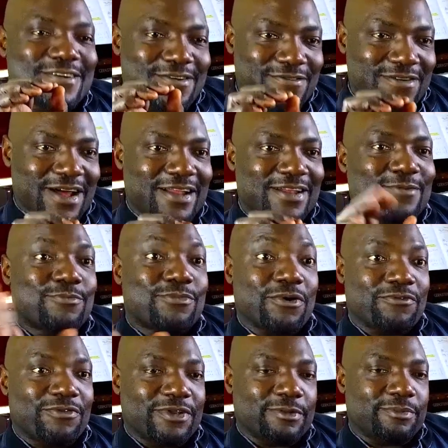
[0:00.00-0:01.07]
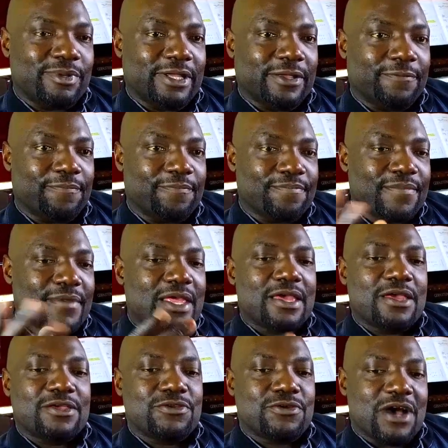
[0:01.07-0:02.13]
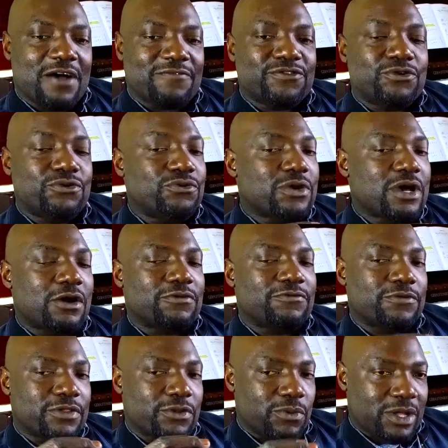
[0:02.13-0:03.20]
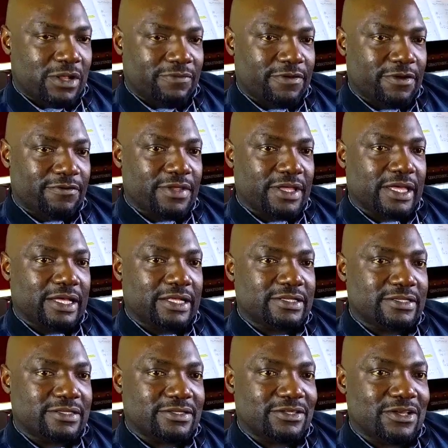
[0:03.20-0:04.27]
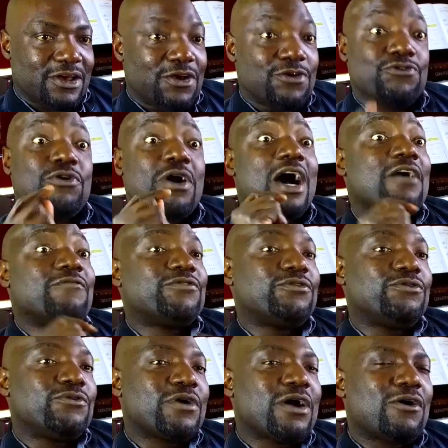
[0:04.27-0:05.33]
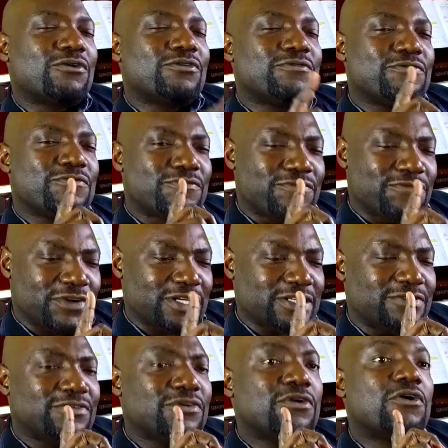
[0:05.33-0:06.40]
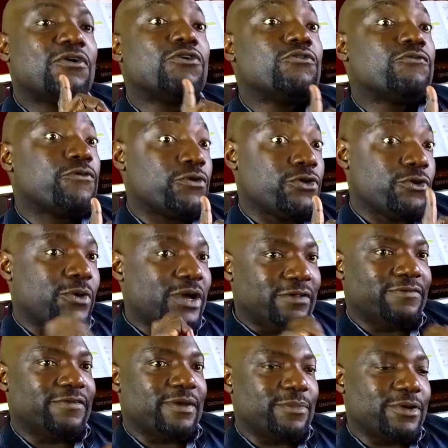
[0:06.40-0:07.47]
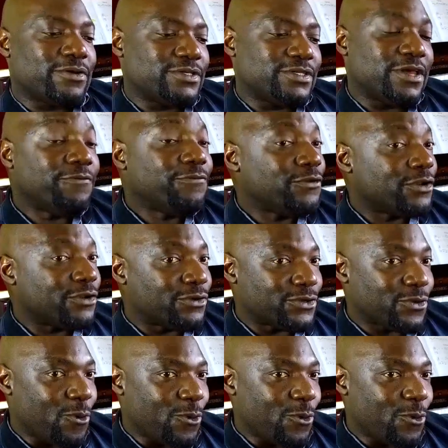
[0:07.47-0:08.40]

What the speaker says: run profitably. You have to look out for the welfare of the kids. You have to look out first for your welfare, because if you're not